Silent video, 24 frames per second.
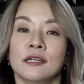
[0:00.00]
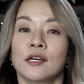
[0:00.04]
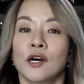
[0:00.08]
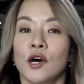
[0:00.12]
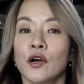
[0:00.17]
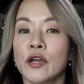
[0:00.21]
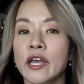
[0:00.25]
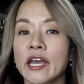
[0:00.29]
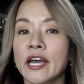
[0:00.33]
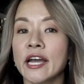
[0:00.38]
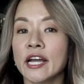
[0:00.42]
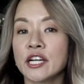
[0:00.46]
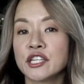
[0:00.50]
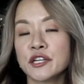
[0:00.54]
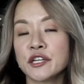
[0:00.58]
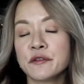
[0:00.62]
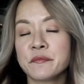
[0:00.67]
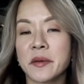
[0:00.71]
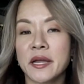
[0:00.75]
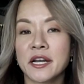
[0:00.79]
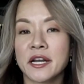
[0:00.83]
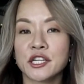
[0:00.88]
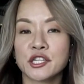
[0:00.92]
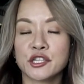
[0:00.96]
Okay, I actually
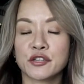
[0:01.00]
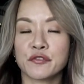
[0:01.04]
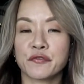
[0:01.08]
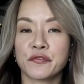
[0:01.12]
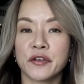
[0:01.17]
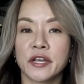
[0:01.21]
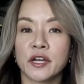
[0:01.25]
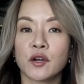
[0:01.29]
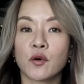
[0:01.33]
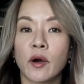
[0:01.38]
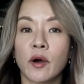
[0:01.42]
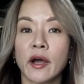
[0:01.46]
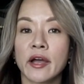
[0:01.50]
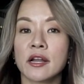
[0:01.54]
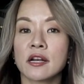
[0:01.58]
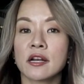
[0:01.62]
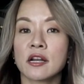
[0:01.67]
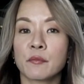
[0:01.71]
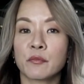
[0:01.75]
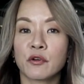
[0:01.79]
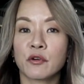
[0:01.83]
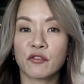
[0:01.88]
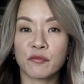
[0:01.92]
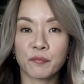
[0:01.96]
managed to read quite a
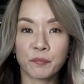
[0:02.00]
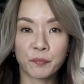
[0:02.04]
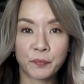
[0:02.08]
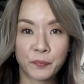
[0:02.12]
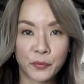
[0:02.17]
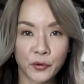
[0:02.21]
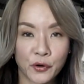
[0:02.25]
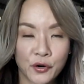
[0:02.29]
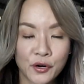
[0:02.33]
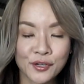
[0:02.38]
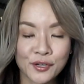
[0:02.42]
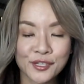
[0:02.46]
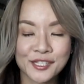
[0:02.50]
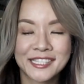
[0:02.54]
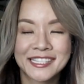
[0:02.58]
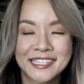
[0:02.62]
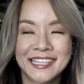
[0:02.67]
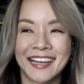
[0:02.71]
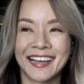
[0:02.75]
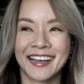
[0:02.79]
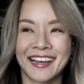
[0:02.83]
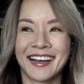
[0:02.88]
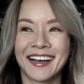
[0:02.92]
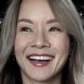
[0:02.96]
number of
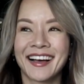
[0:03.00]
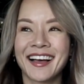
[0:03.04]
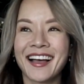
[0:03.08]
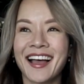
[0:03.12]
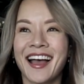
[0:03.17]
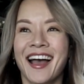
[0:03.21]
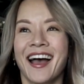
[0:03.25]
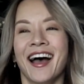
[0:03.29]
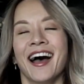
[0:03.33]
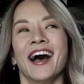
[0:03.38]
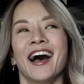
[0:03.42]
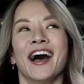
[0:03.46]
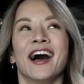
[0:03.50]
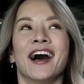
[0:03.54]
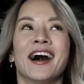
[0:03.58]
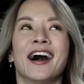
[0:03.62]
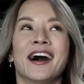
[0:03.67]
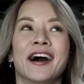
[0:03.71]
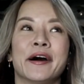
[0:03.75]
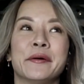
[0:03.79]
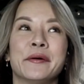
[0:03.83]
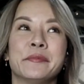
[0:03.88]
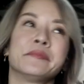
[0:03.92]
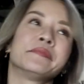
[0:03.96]
books.
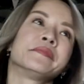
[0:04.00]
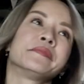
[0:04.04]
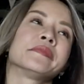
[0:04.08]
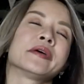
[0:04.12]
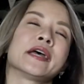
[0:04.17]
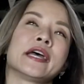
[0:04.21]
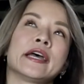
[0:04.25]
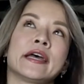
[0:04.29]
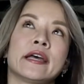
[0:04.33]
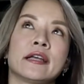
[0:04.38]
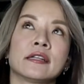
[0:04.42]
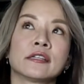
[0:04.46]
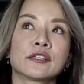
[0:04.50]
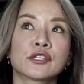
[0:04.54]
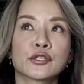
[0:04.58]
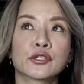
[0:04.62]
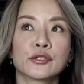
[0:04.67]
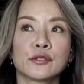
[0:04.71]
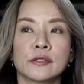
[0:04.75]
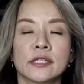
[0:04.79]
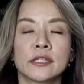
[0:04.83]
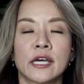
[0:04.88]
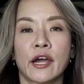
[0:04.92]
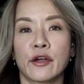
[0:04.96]
And
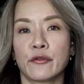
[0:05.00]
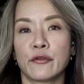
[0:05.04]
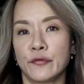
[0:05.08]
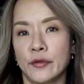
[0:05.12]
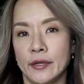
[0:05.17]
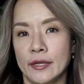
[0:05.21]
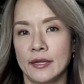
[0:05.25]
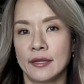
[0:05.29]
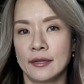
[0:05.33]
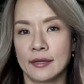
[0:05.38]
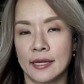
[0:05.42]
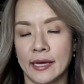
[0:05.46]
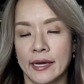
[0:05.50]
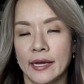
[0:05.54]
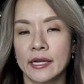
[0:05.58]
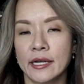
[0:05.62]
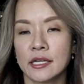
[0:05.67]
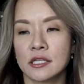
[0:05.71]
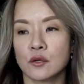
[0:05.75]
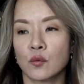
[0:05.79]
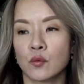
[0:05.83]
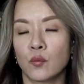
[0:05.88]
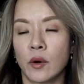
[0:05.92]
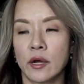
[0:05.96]
2 that I really
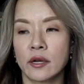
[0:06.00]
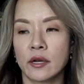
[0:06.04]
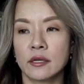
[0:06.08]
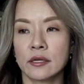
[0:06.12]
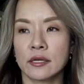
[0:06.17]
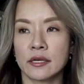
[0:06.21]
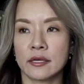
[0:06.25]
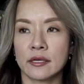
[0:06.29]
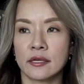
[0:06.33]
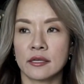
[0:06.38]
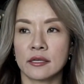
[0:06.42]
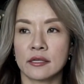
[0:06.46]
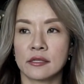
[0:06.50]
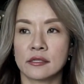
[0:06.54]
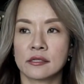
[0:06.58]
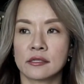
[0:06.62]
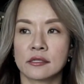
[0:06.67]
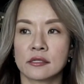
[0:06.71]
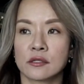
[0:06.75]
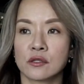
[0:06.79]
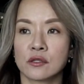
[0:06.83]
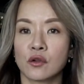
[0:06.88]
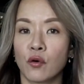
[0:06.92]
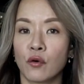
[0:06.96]
liked. One
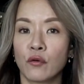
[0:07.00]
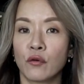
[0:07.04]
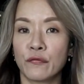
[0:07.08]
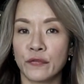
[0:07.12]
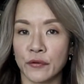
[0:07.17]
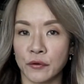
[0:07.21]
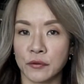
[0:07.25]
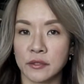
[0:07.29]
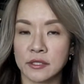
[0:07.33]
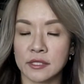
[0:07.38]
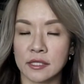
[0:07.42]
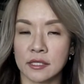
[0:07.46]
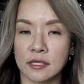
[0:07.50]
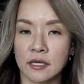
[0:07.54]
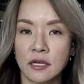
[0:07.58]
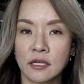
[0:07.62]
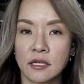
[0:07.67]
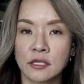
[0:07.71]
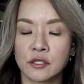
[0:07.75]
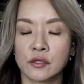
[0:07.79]
is No Filter.